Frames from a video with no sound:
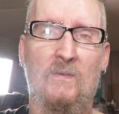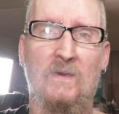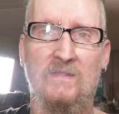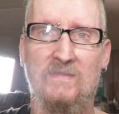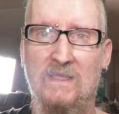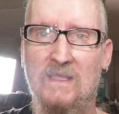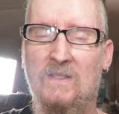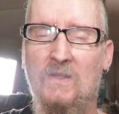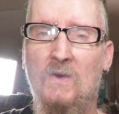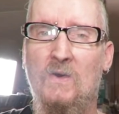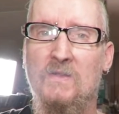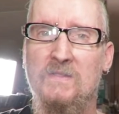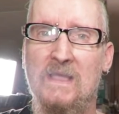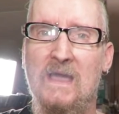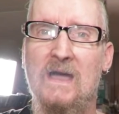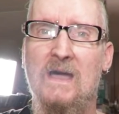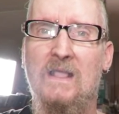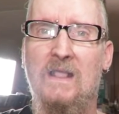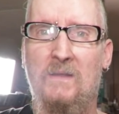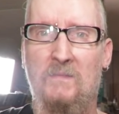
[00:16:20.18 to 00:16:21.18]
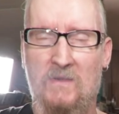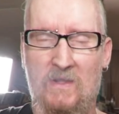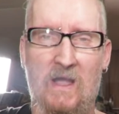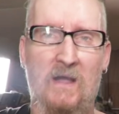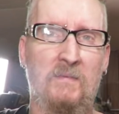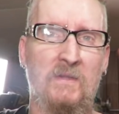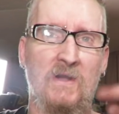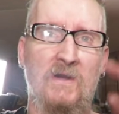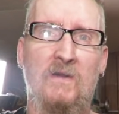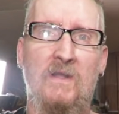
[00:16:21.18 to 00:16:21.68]
Once they cool down, I'm,
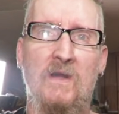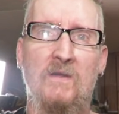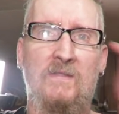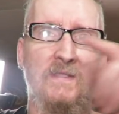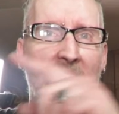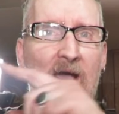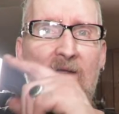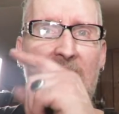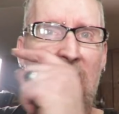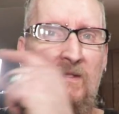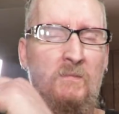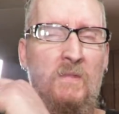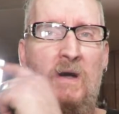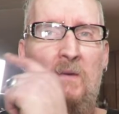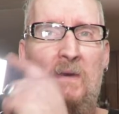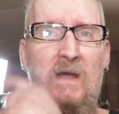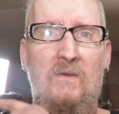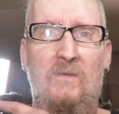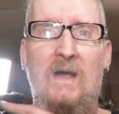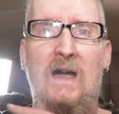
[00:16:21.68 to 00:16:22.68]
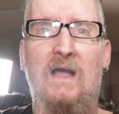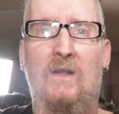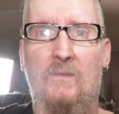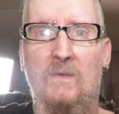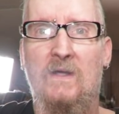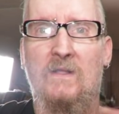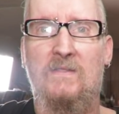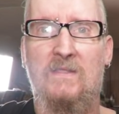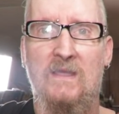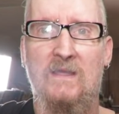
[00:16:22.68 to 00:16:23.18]
I'm gonna go test them on my
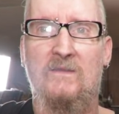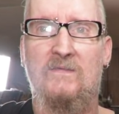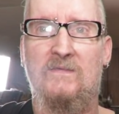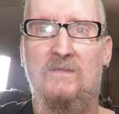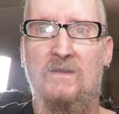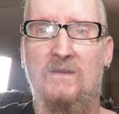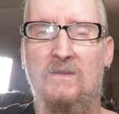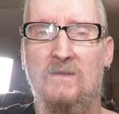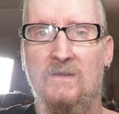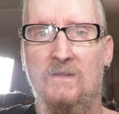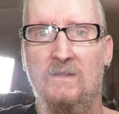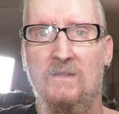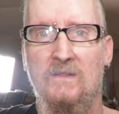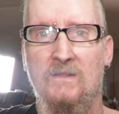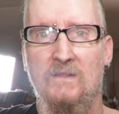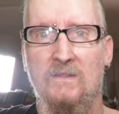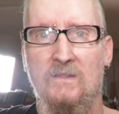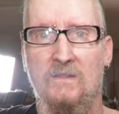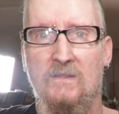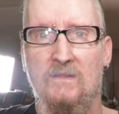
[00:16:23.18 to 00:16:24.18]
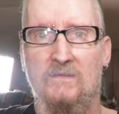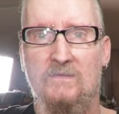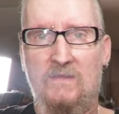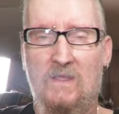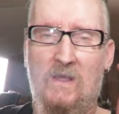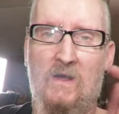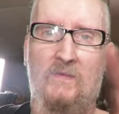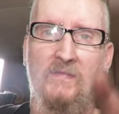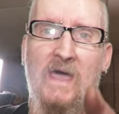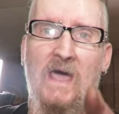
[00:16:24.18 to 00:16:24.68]
Rockwell tester.
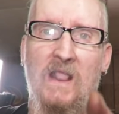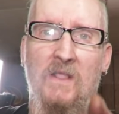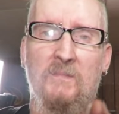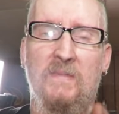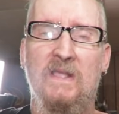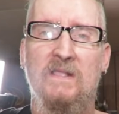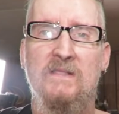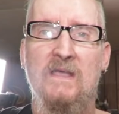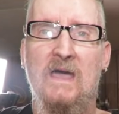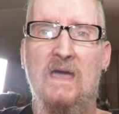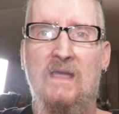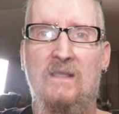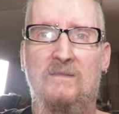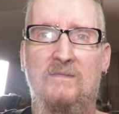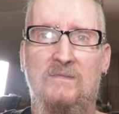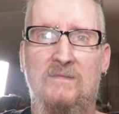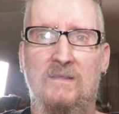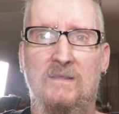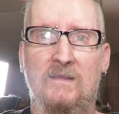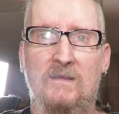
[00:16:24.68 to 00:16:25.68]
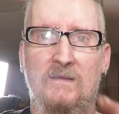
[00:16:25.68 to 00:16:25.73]
So that'll be next.